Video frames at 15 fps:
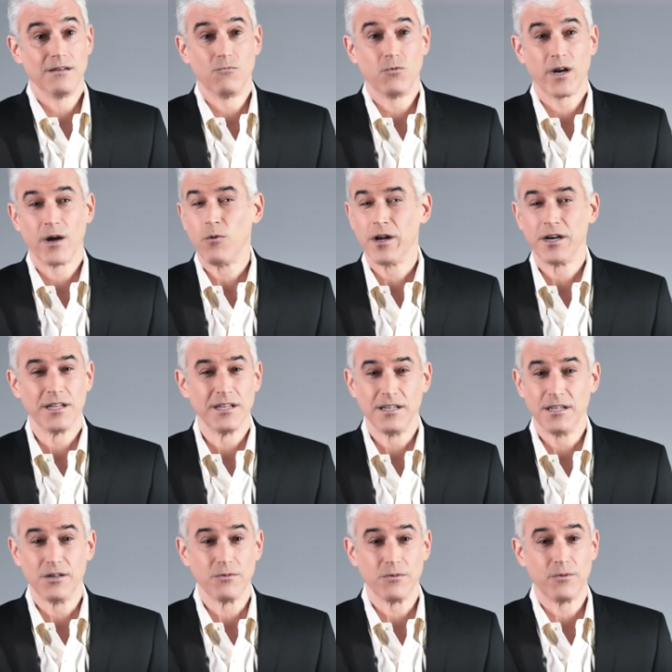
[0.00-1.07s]
what I wanted
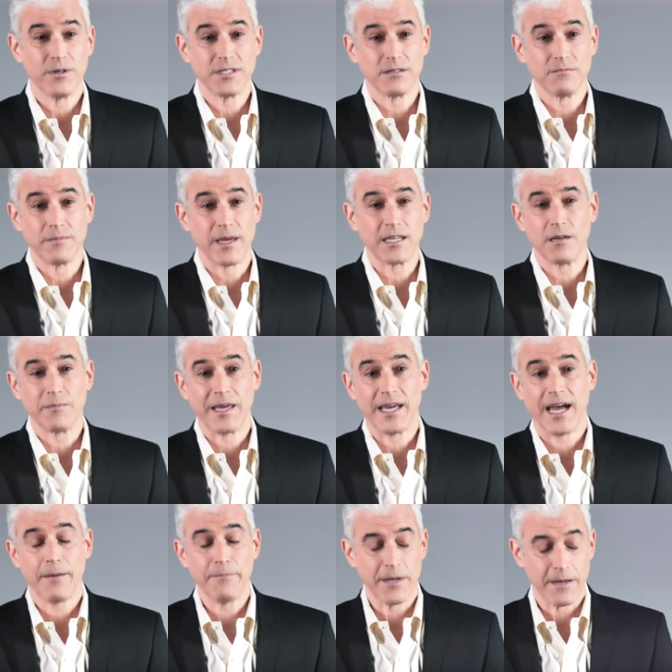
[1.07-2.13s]
to do. It wasn't making me
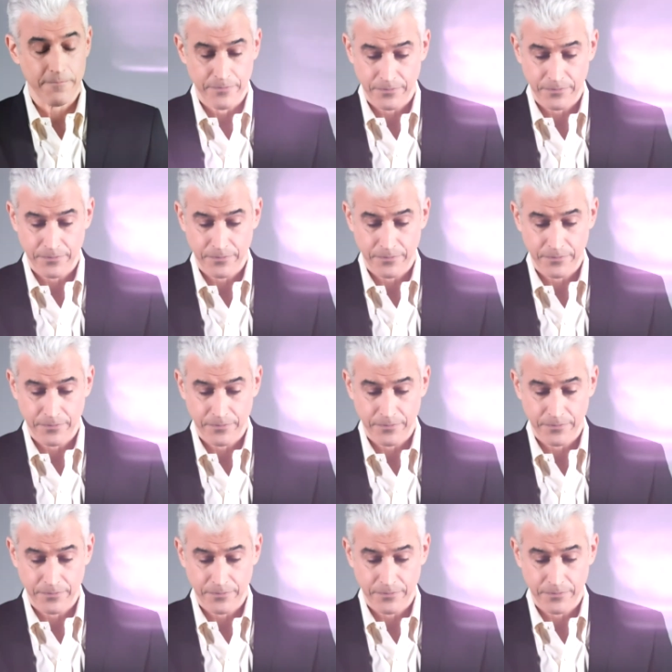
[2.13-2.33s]
happy.